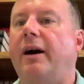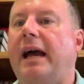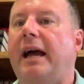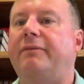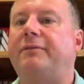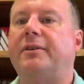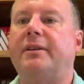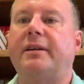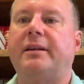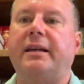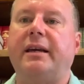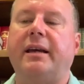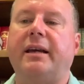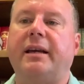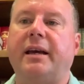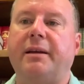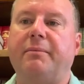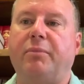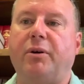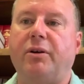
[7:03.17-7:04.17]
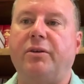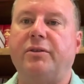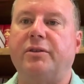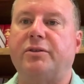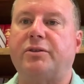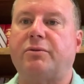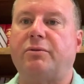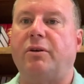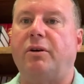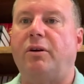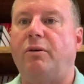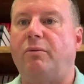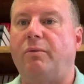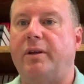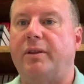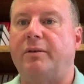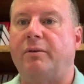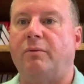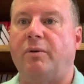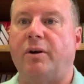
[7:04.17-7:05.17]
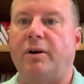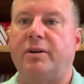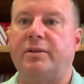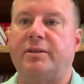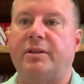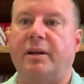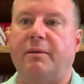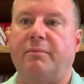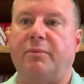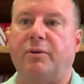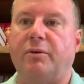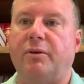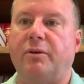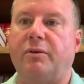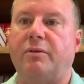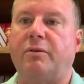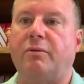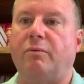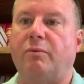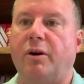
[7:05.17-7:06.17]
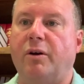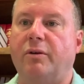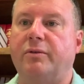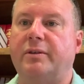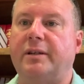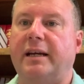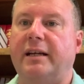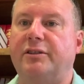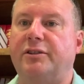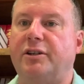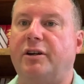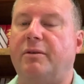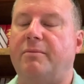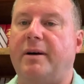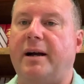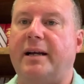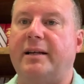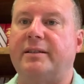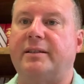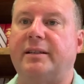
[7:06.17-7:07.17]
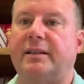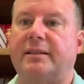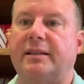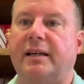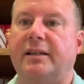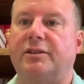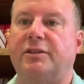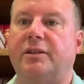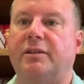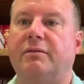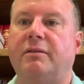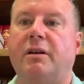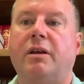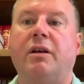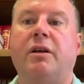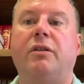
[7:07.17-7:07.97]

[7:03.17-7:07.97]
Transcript: after the king had burned the scroll with the words that Baruch wrote at Jeremiah's dictation,